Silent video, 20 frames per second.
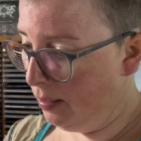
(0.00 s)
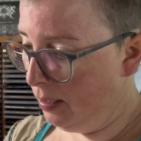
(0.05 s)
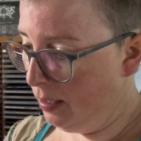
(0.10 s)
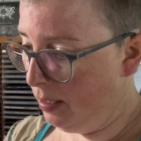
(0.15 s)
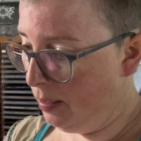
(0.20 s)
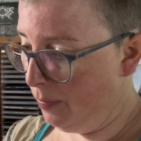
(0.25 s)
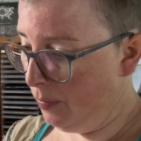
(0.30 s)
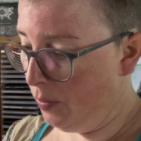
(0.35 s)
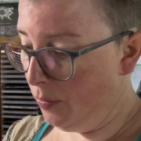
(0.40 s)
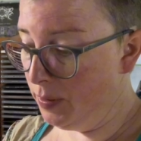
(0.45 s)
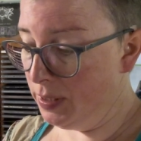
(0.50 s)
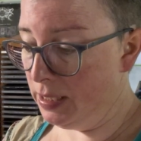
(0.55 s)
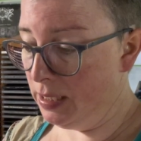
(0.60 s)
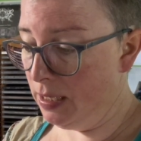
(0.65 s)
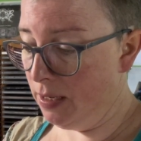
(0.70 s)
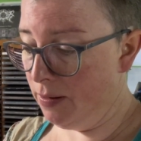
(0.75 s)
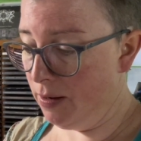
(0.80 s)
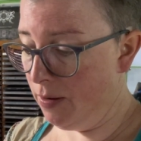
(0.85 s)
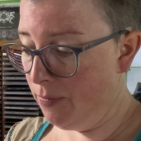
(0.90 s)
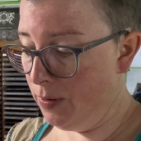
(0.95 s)
Obviously
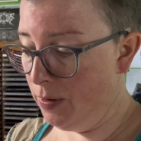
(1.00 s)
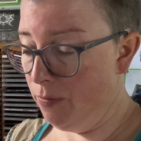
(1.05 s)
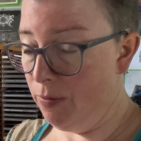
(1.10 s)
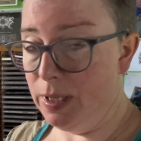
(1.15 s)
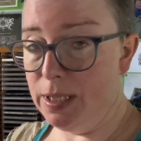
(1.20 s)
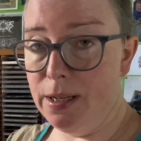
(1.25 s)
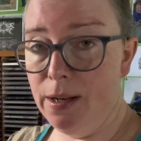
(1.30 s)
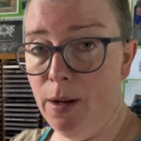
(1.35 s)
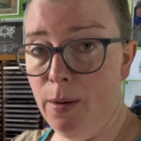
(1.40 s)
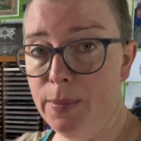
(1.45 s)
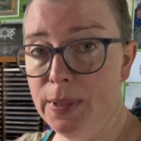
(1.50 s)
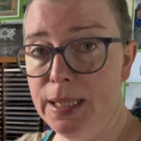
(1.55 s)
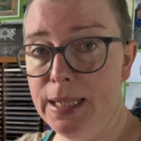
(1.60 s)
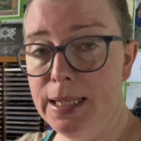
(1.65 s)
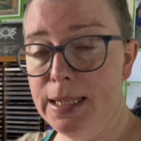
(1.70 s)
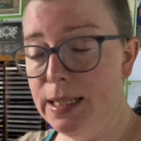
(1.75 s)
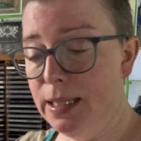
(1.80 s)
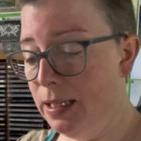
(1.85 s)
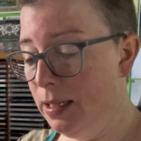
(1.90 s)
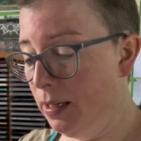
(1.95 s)
I haven't written up a
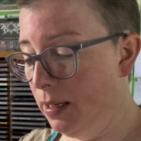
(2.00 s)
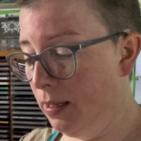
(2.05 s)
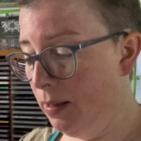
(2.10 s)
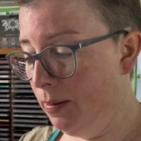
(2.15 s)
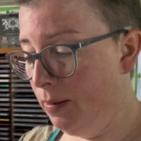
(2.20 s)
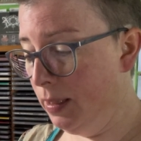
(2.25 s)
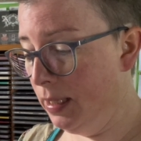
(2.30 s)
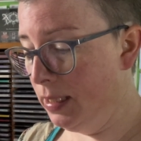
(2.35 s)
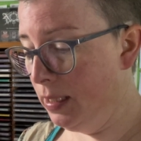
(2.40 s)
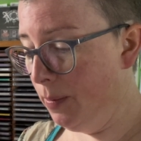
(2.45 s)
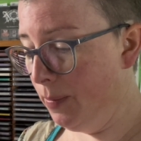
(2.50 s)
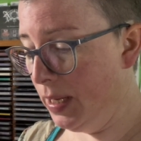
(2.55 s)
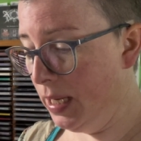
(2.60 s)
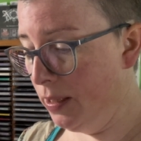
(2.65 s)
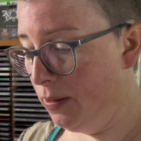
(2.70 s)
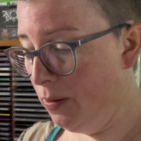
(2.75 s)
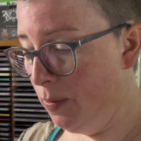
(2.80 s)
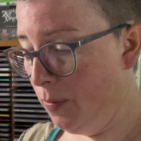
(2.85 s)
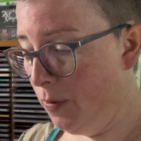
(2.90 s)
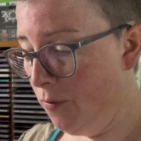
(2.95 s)
knitting
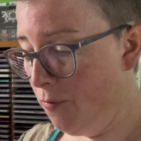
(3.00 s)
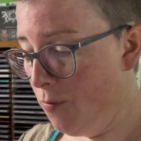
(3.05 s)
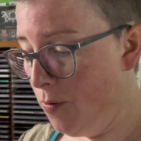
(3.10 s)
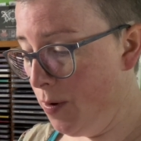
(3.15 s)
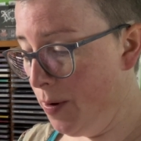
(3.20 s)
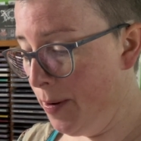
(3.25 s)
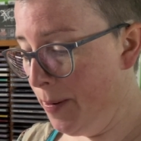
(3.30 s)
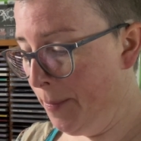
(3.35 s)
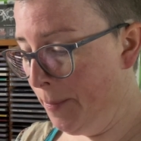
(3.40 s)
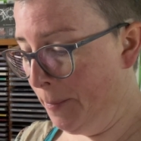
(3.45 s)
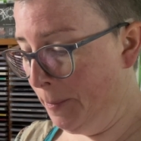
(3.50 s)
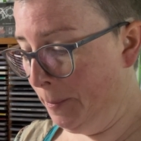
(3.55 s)
pattern before,